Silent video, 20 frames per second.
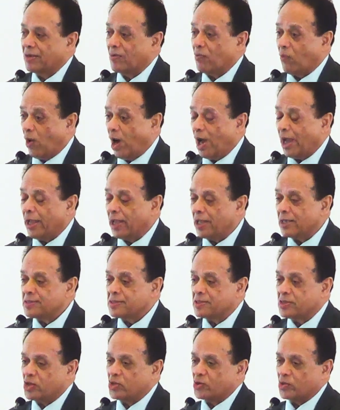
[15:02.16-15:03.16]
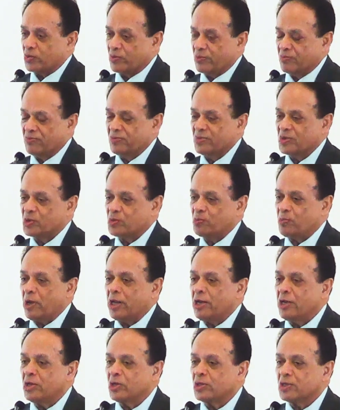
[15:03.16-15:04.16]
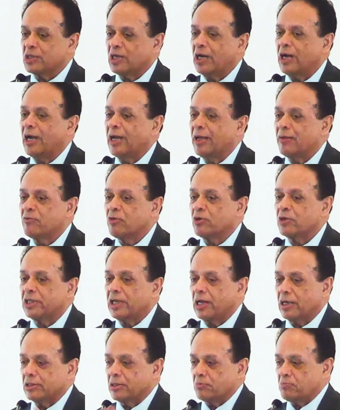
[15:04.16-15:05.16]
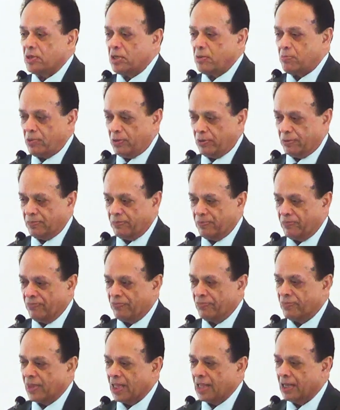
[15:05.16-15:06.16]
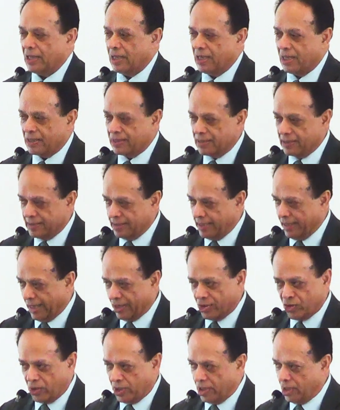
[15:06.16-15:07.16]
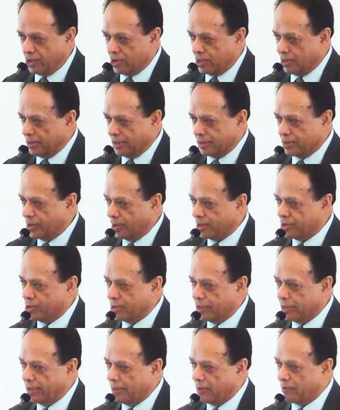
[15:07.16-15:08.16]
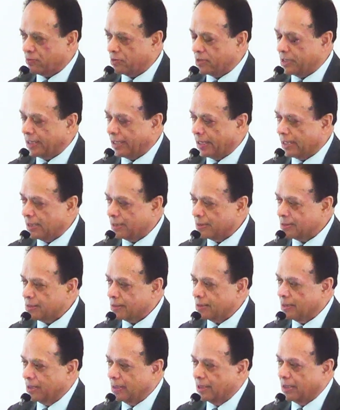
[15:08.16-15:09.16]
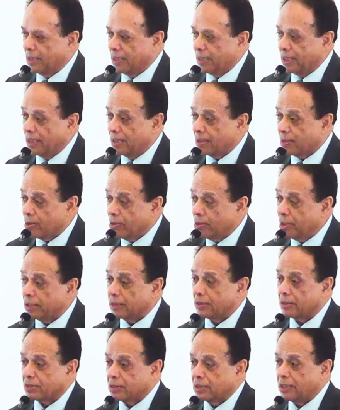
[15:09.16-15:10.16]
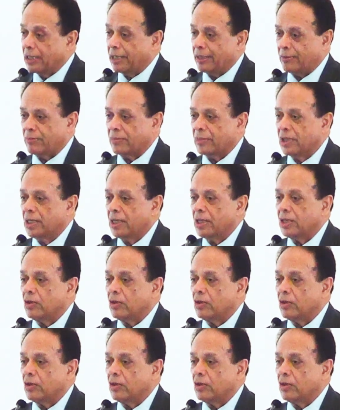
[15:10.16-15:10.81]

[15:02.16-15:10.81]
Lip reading: Why is you? Spend your time for the other people. Education, etc., everything else, including the time.